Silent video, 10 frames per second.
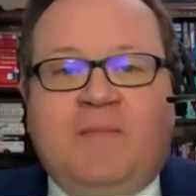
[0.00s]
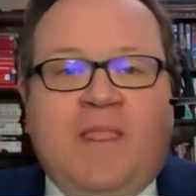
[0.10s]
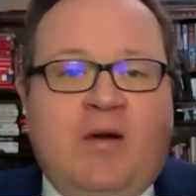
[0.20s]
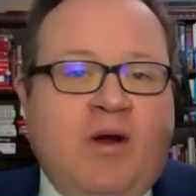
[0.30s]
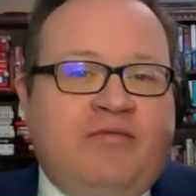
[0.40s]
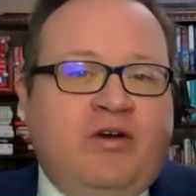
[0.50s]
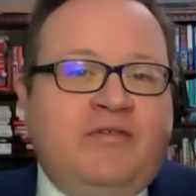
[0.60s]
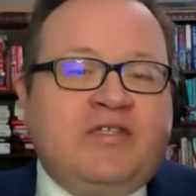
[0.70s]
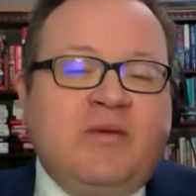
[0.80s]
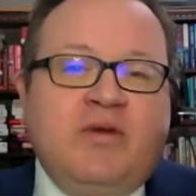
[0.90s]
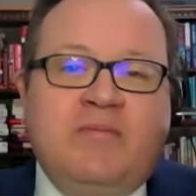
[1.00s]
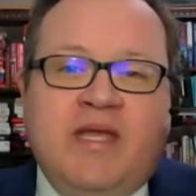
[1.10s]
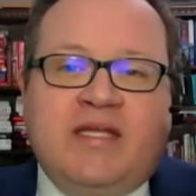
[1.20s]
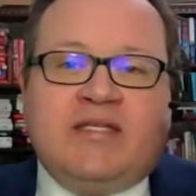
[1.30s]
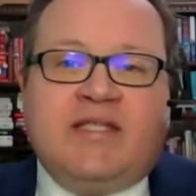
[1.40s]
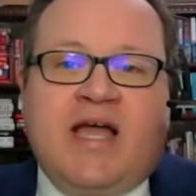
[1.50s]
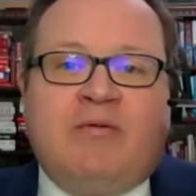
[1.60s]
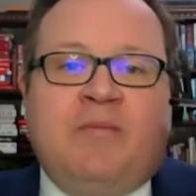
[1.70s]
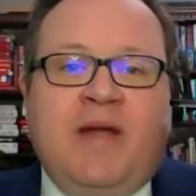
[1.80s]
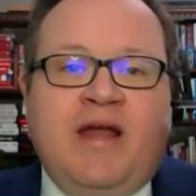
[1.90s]
However, if someone makes that
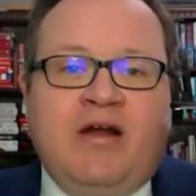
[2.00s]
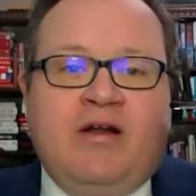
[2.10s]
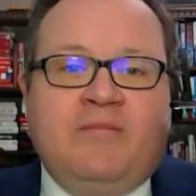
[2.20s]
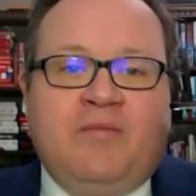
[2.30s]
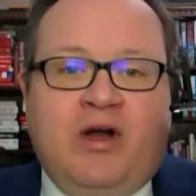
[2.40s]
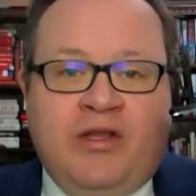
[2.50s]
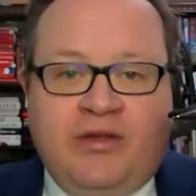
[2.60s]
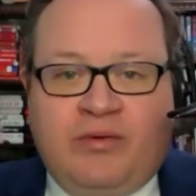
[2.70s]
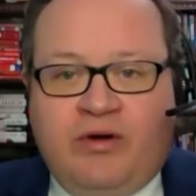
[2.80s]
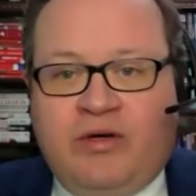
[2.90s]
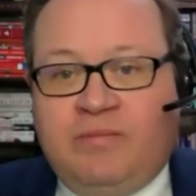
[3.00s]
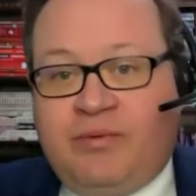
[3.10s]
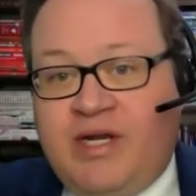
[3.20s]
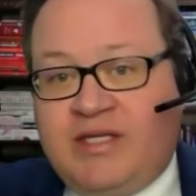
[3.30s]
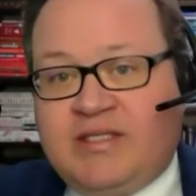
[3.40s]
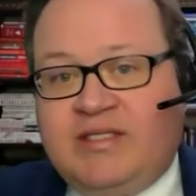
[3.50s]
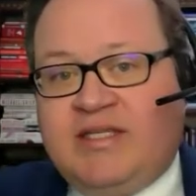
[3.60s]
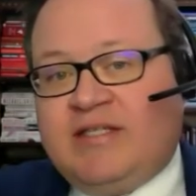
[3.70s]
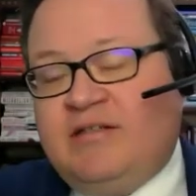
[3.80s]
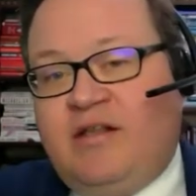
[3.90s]
repair on their own and breaks the
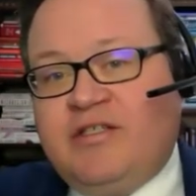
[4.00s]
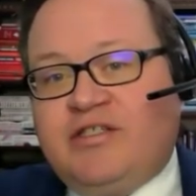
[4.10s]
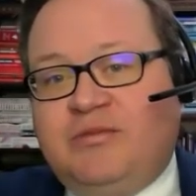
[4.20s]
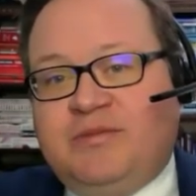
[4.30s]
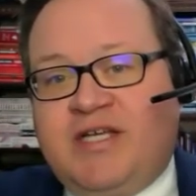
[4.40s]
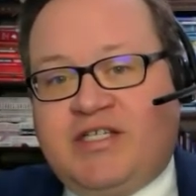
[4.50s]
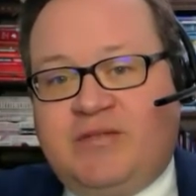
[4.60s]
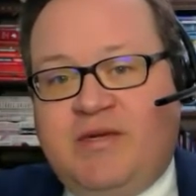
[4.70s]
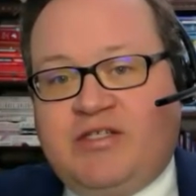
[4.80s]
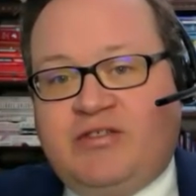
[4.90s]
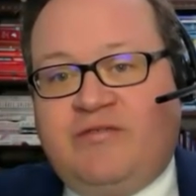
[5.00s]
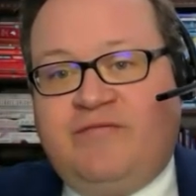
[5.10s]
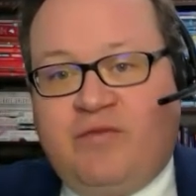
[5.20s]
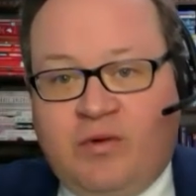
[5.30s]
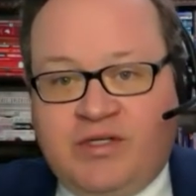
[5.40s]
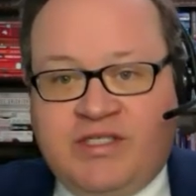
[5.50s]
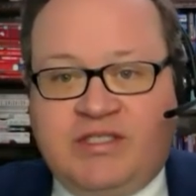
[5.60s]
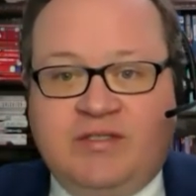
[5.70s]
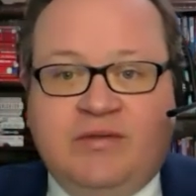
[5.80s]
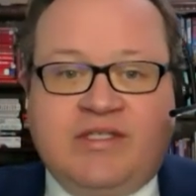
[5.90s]
technological protection measure to force it
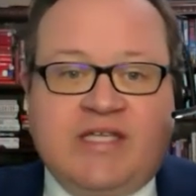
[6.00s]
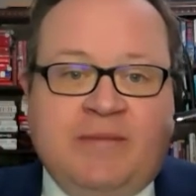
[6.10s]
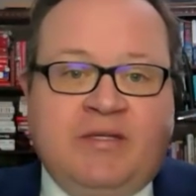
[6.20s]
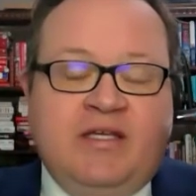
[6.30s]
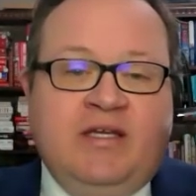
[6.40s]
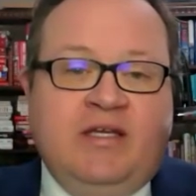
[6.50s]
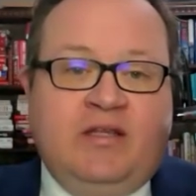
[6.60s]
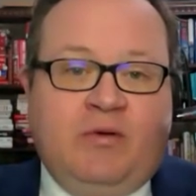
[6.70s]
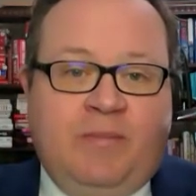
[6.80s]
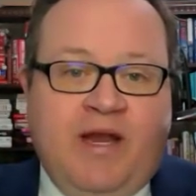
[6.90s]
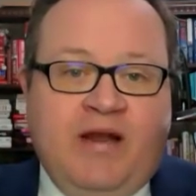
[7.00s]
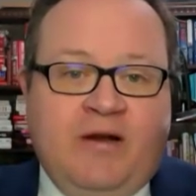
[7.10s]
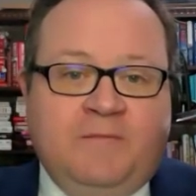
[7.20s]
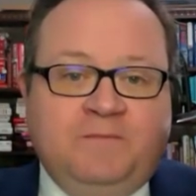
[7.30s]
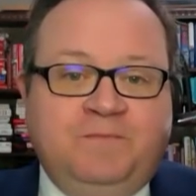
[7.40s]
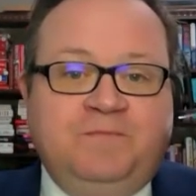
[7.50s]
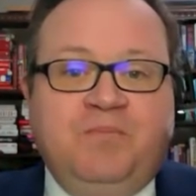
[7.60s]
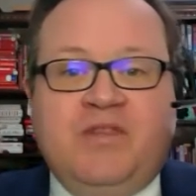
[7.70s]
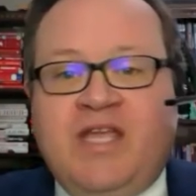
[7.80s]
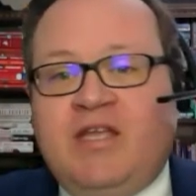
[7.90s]
to accept the repair,
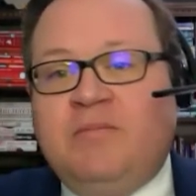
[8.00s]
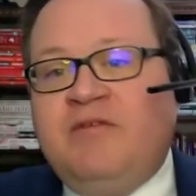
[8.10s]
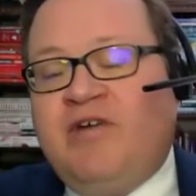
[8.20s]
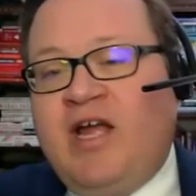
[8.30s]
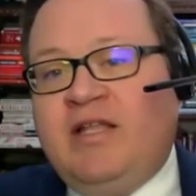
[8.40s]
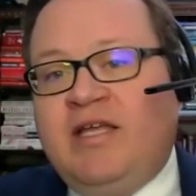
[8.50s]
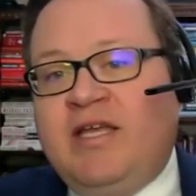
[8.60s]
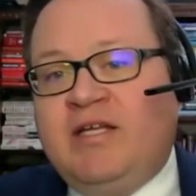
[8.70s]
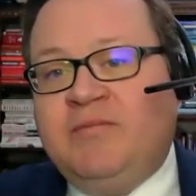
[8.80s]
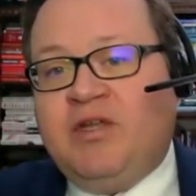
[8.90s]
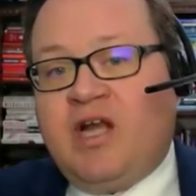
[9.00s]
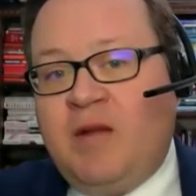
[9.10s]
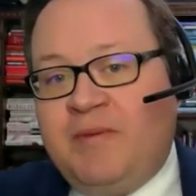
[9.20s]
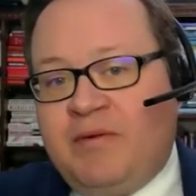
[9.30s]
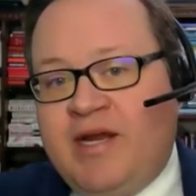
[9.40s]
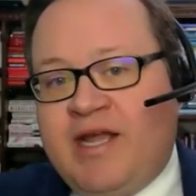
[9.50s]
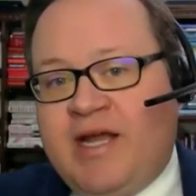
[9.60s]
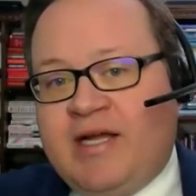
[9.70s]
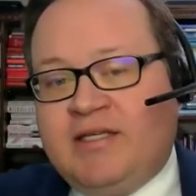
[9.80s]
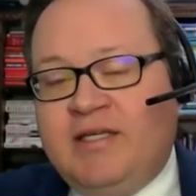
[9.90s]
they could be violating the Copyright
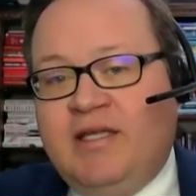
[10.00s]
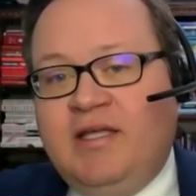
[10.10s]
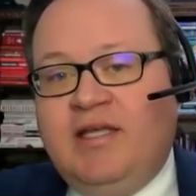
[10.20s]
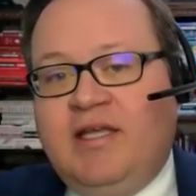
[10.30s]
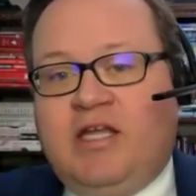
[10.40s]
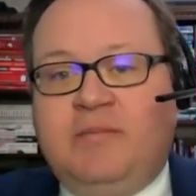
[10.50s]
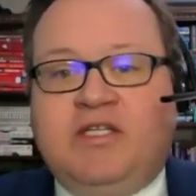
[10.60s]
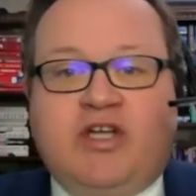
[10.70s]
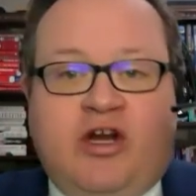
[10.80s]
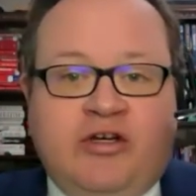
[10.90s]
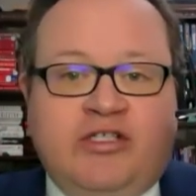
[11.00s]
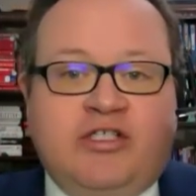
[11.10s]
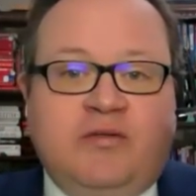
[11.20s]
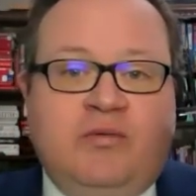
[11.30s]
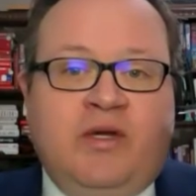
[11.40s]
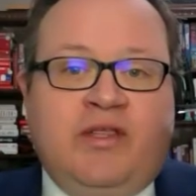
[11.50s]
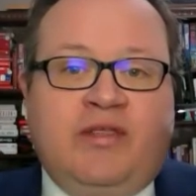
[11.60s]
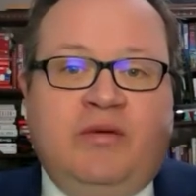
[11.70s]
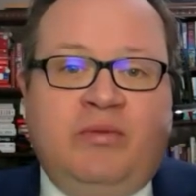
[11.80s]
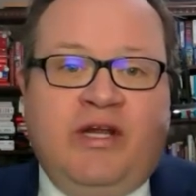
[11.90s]
Act and could be charged with
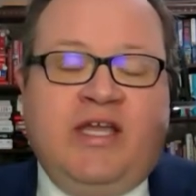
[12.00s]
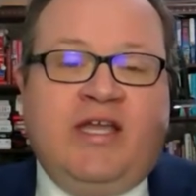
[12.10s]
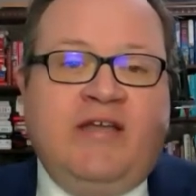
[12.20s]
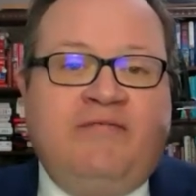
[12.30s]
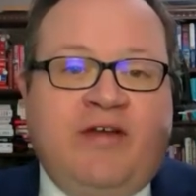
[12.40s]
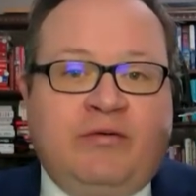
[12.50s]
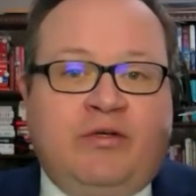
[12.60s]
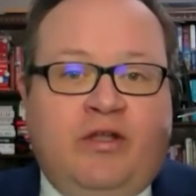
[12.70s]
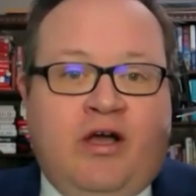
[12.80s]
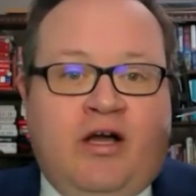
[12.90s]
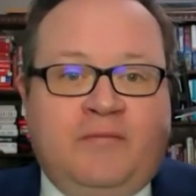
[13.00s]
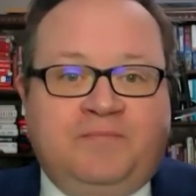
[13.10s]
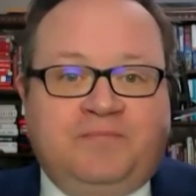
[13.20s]
breaking a federal law.